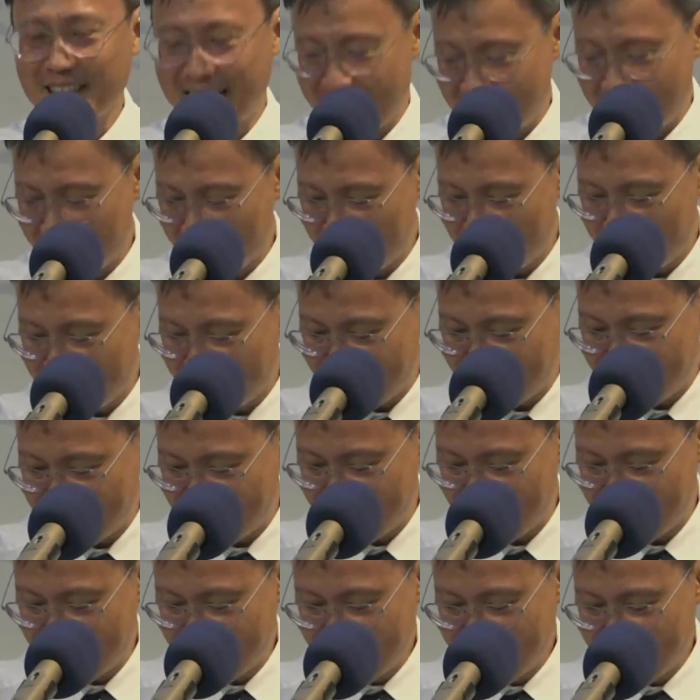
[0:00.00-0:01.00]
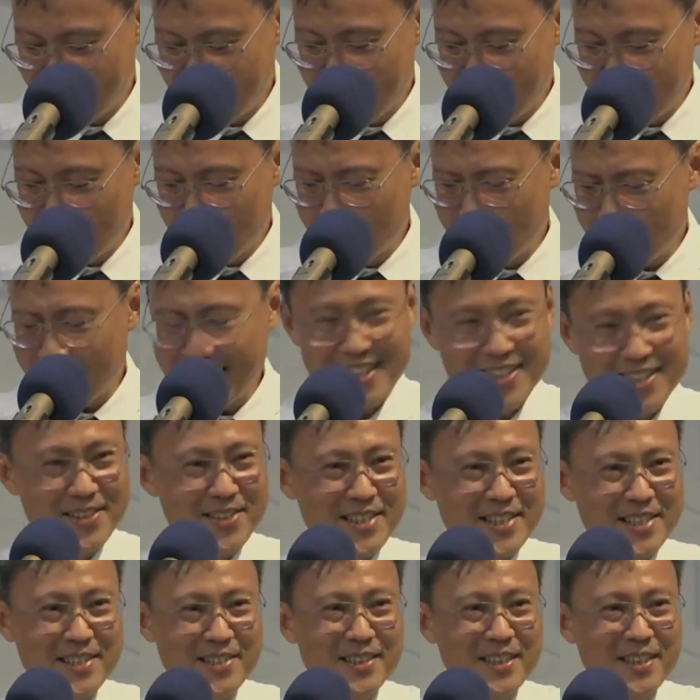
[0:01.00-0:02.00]
Lazarus? Do you think you
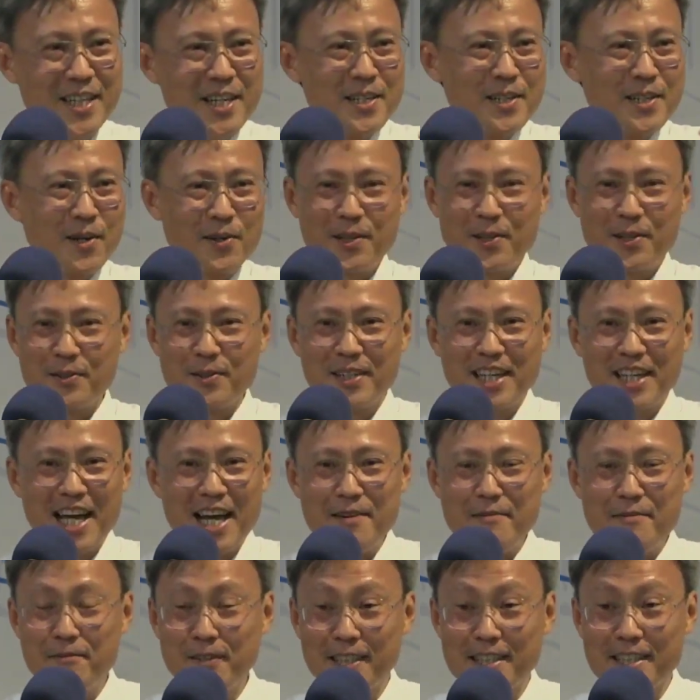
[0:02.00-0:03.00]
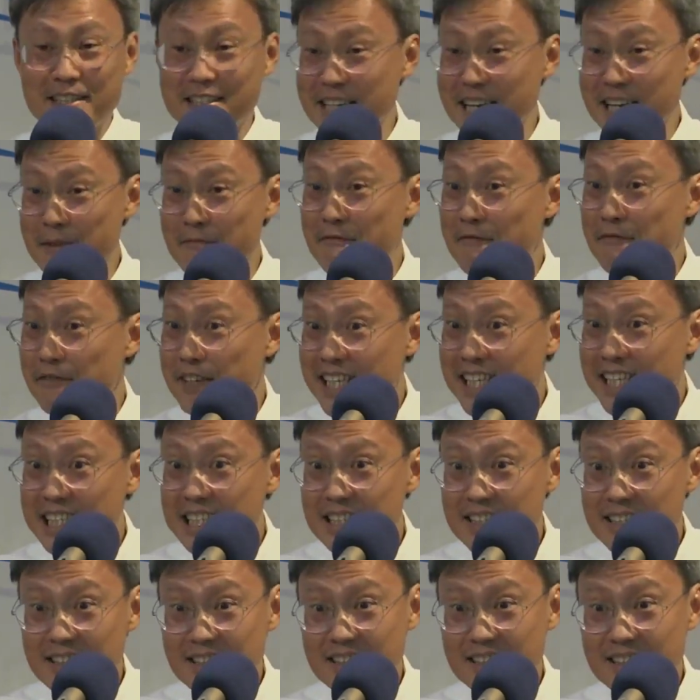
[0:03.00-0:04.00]
still go through life with the same
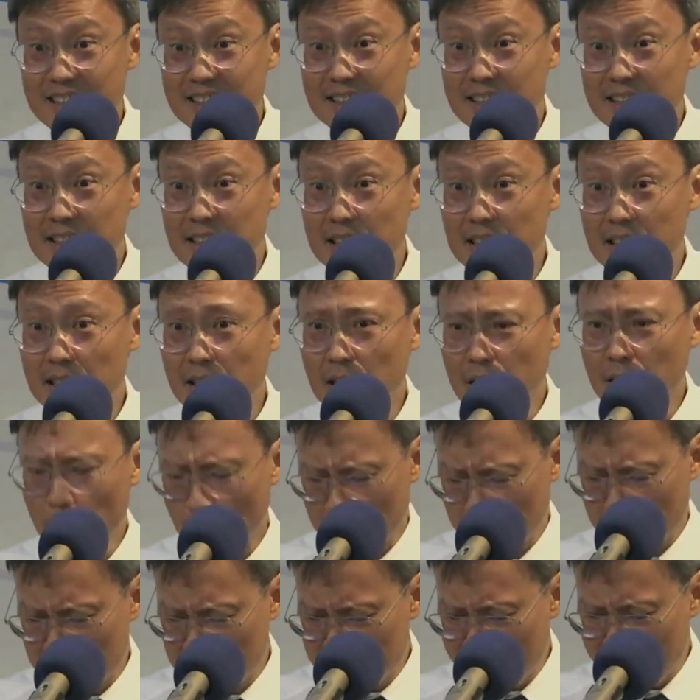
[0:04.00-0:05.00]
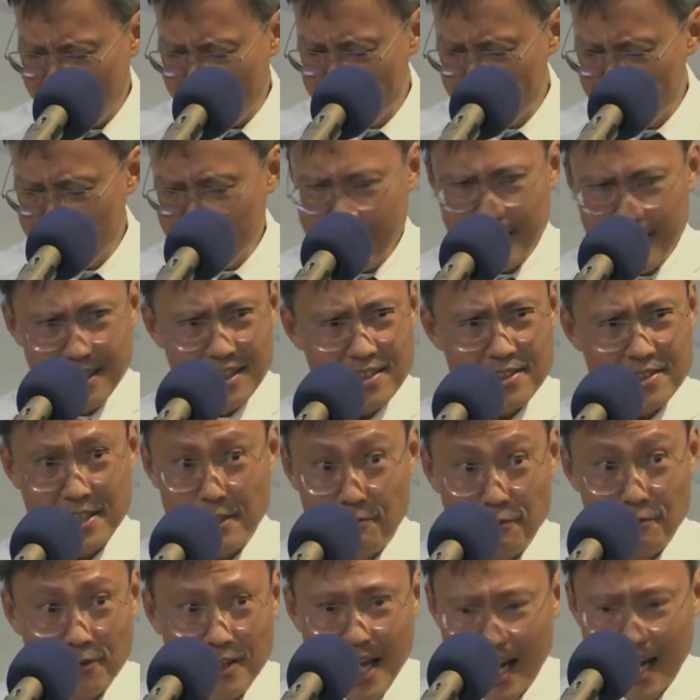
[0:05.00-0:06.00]
fears, with the same
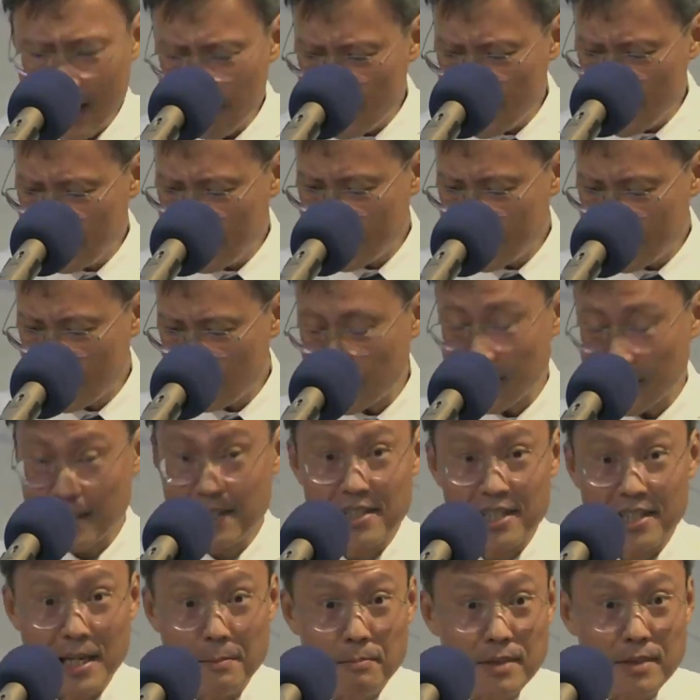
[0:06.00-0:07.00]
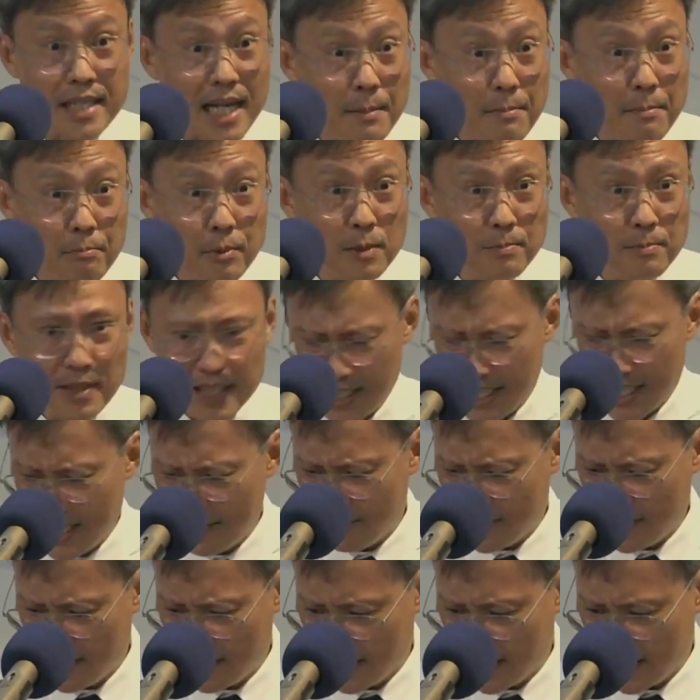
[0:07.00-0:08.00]
sinful habits, with the same temperament,
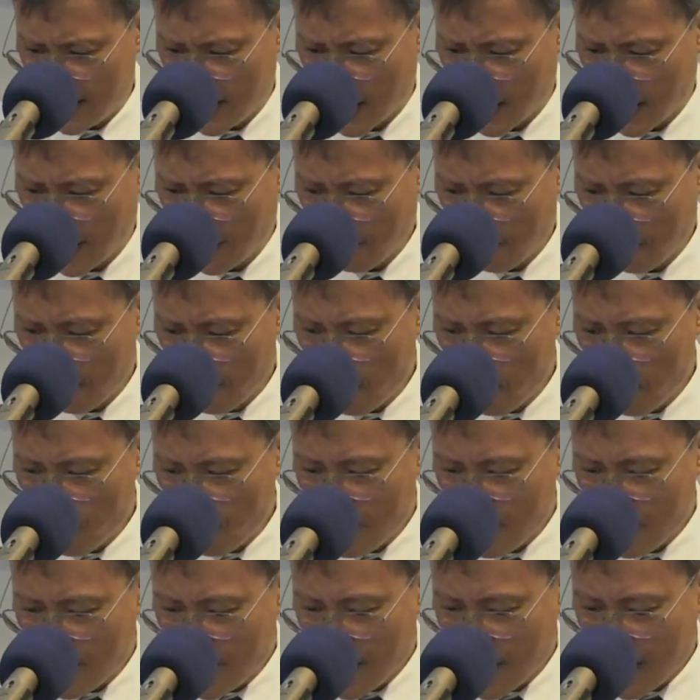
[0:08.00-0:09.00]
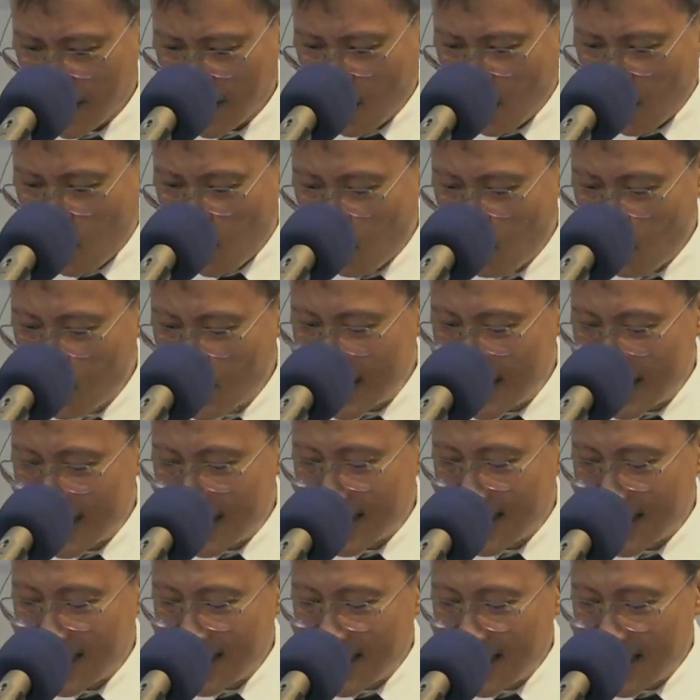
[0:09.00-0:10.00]
even? Or would
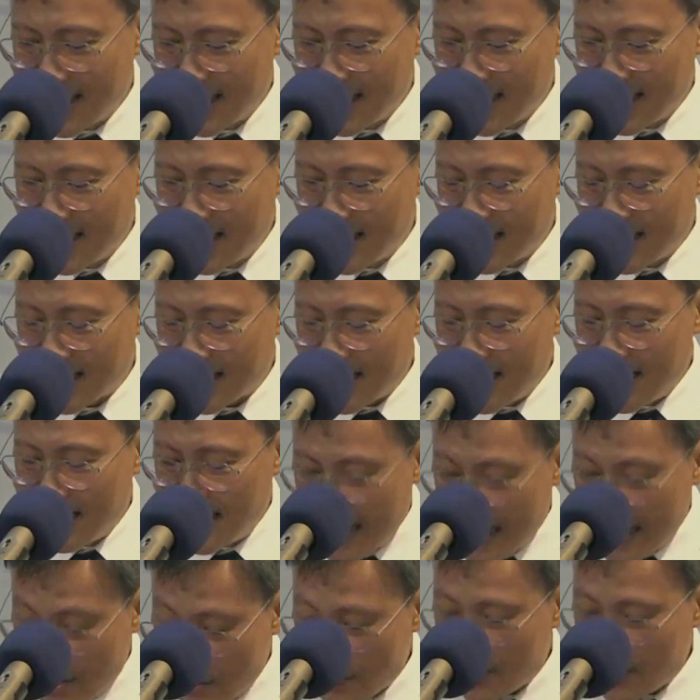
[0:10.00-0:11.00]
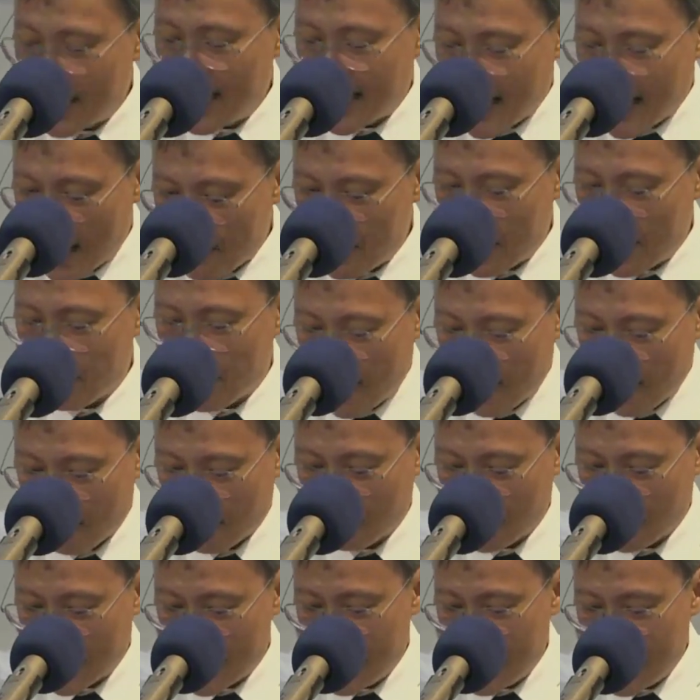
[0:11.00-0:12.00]
literally coming back
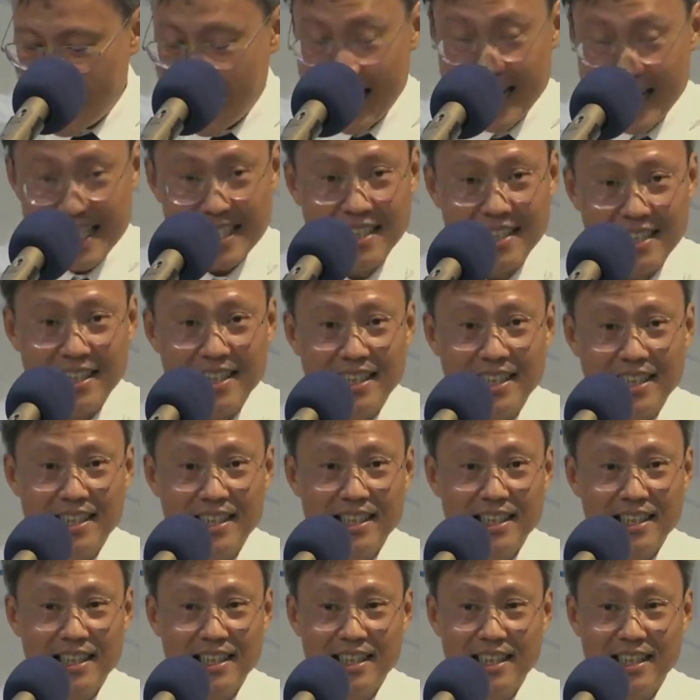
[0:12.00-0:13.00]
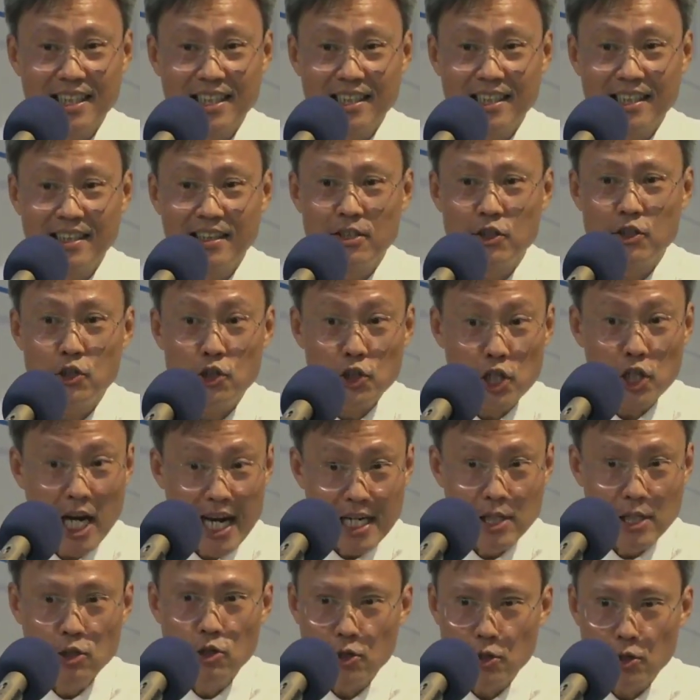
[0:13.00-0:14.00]
from the dead
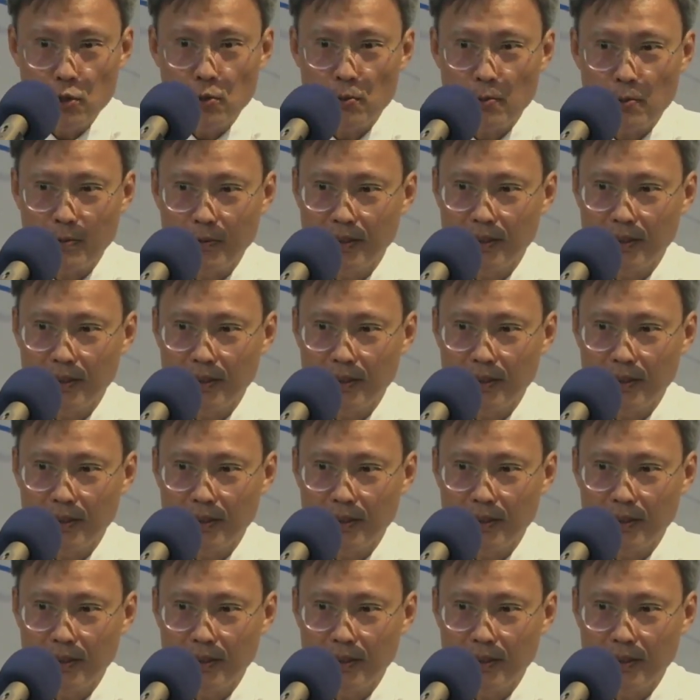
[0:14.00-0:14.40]
change you?